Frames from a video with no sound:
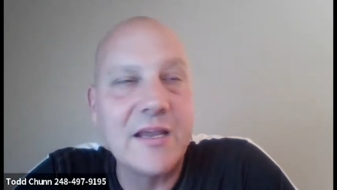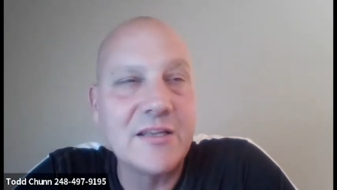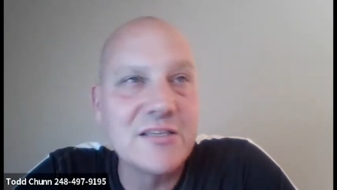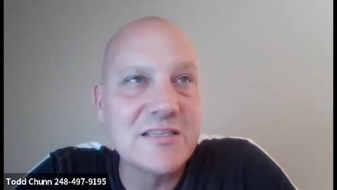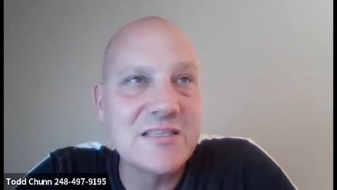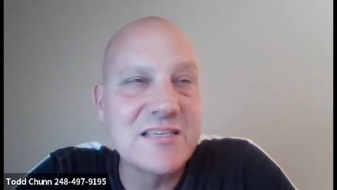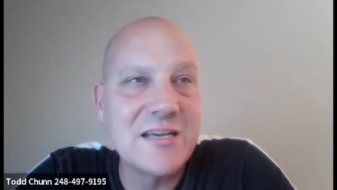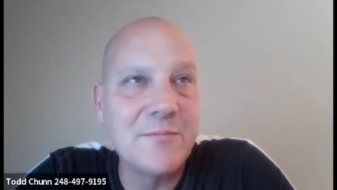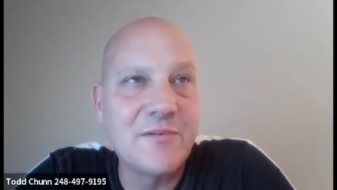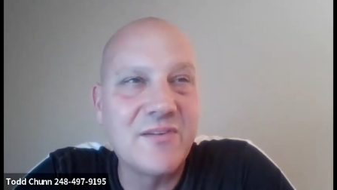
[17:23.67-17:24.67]
It just
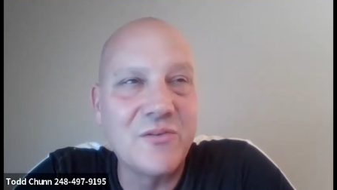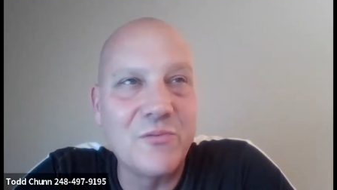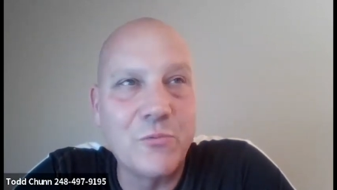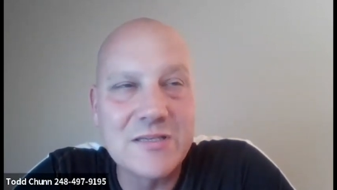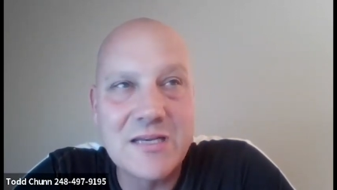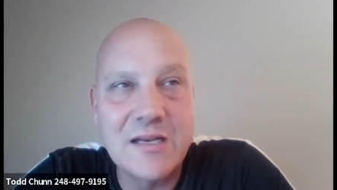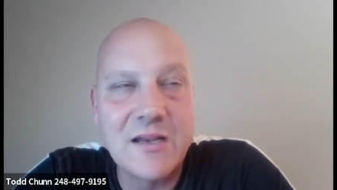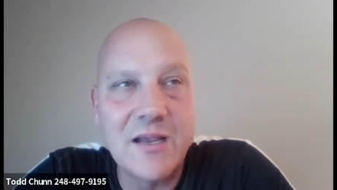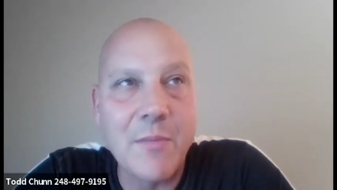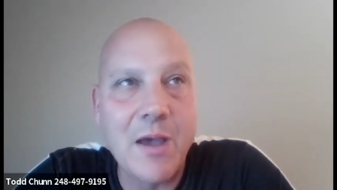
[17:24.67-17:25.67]
seemed too
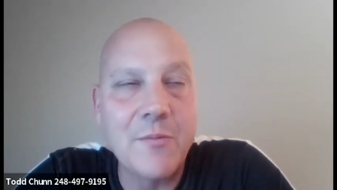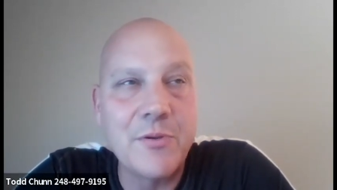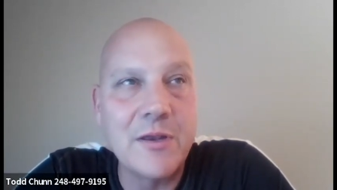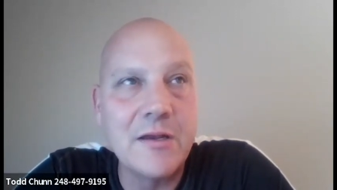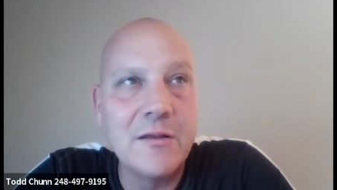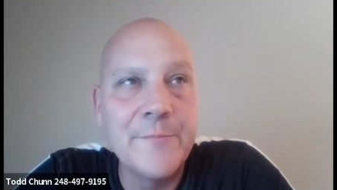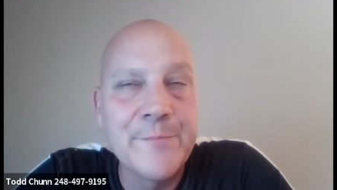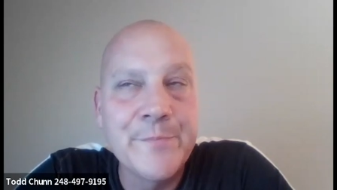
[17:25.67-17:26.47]
risky, in my opinion.